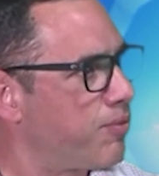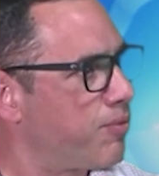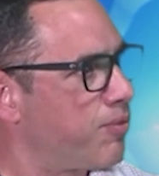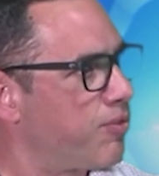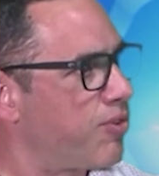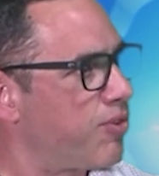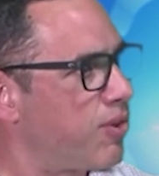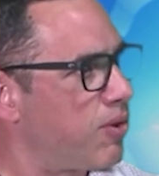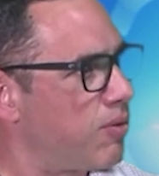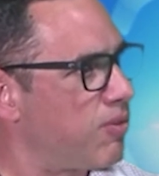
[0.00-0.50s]

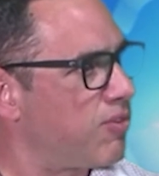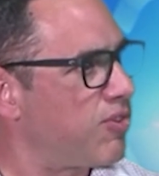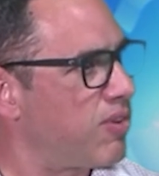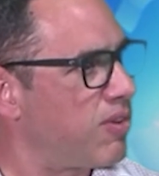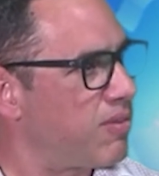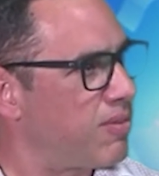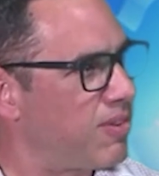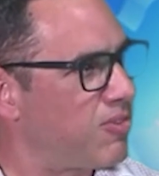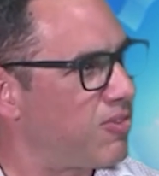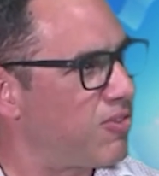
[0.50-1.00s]
So it's
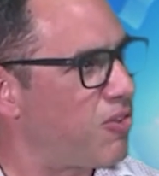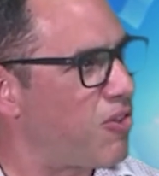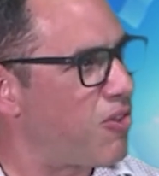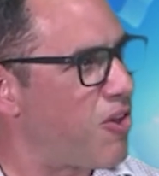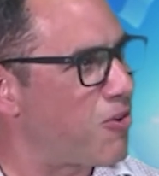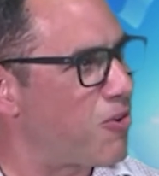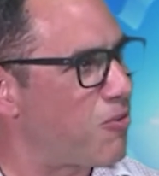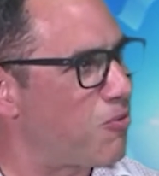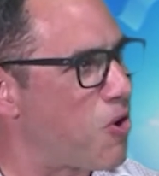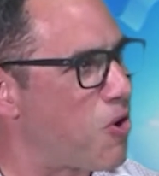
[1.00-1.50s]
a it's a
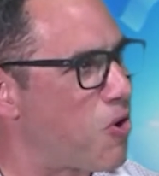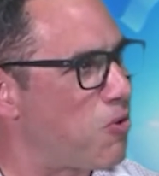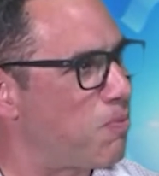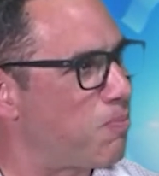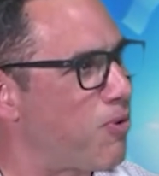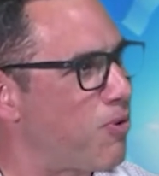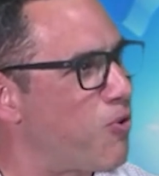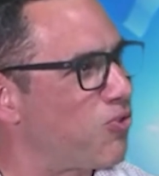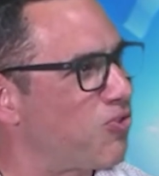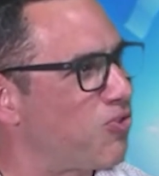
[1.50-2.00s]
long road
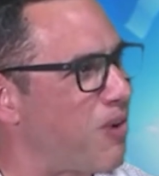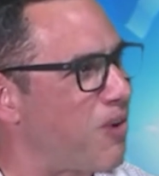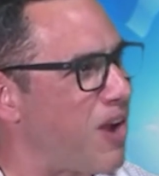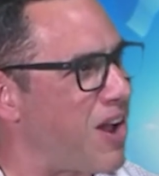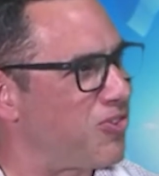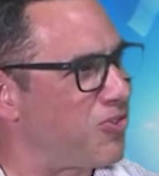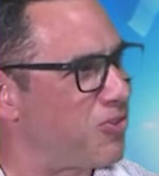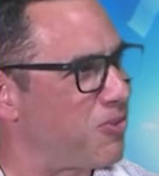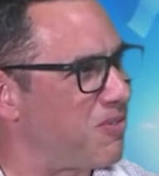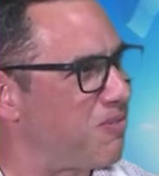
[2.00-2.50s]
post
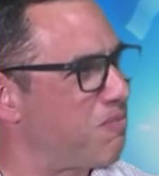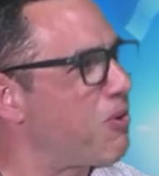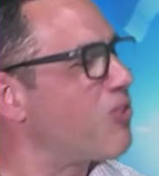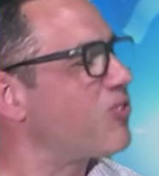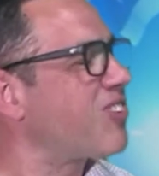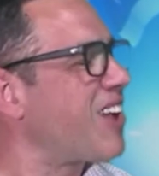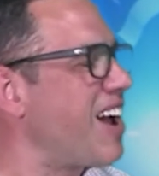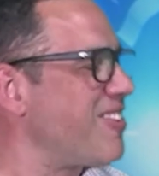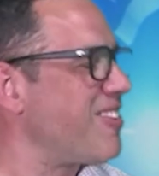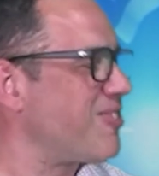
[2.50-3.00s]
graduate post
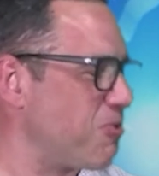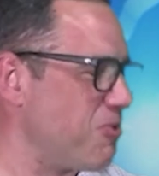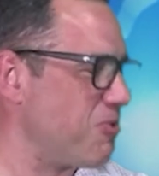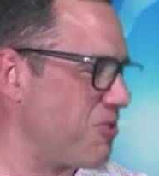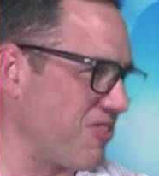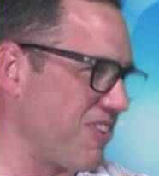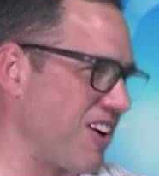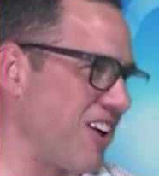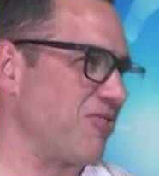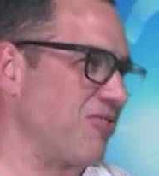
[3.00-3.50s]
high school
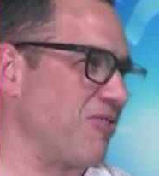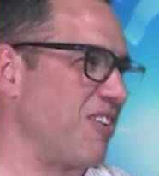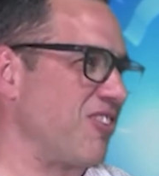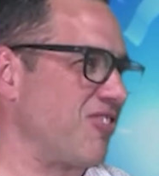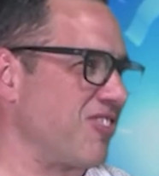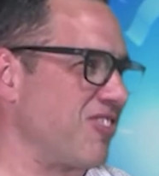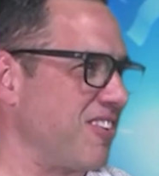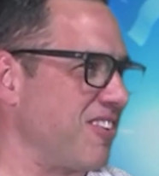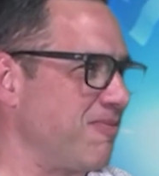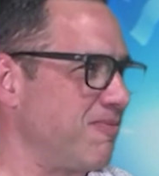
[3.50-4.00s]

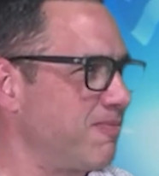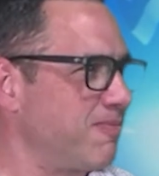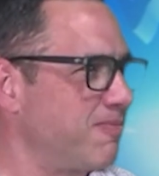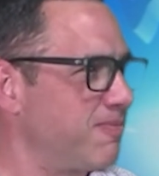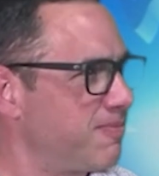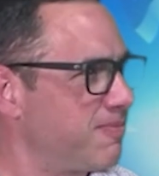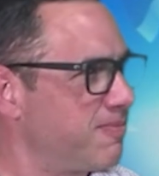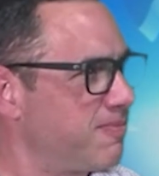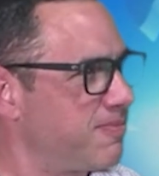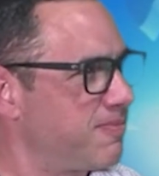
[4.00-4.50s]
graduation. Yeah,
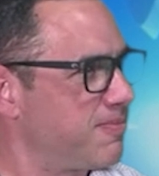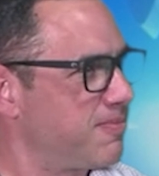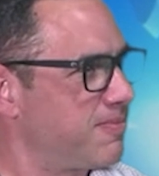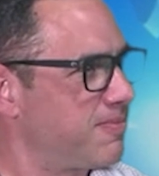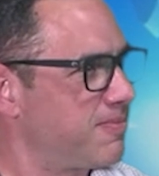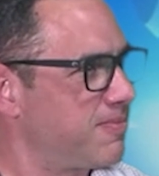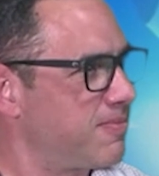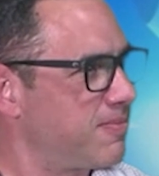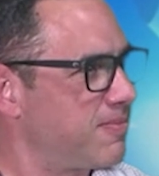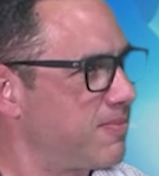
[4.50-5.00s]
but uh,
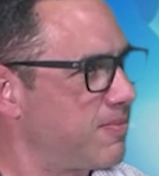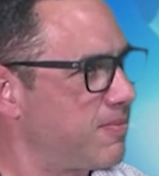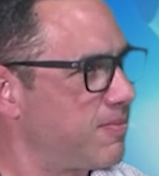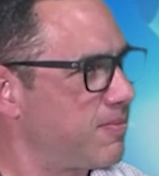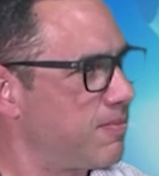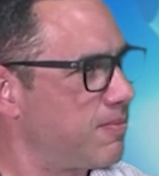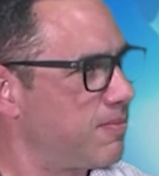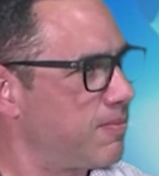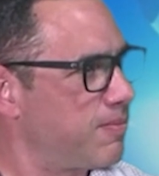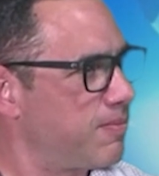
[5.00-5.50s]
very
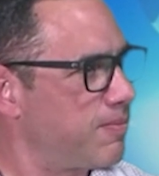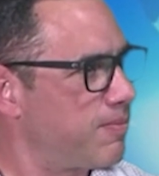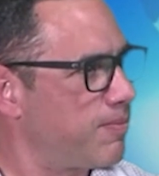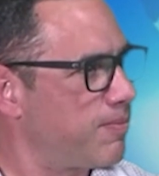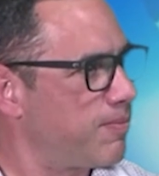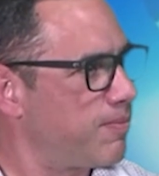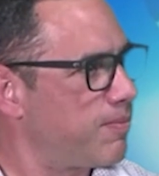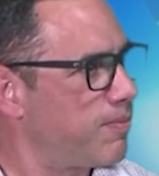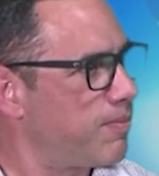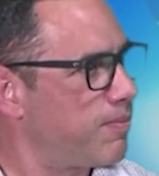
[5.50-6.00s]
important. So where
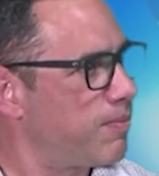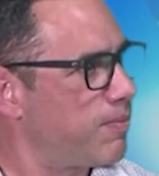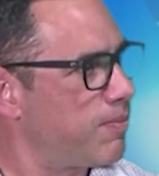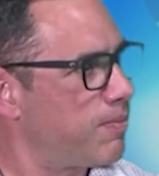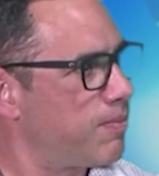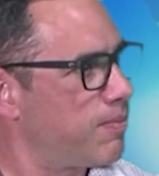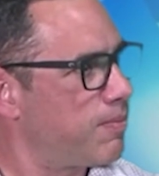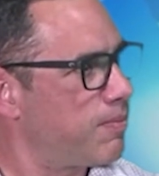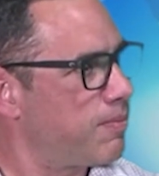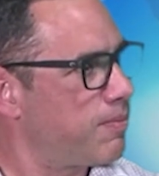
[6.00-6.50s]
did you
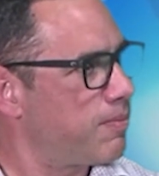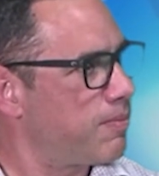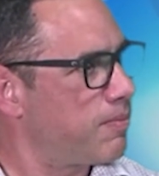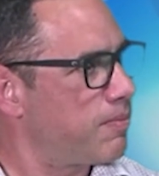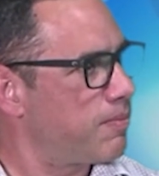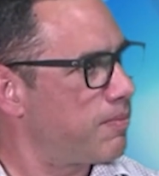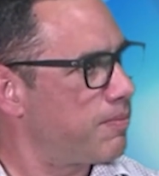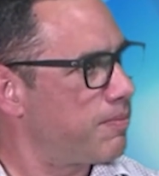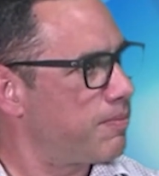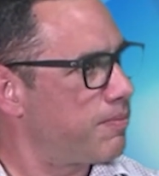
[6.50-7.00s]
personally go to
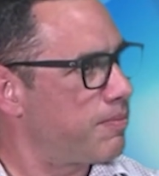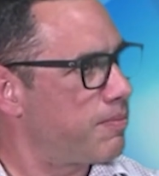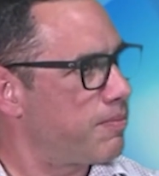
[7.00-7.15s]
college?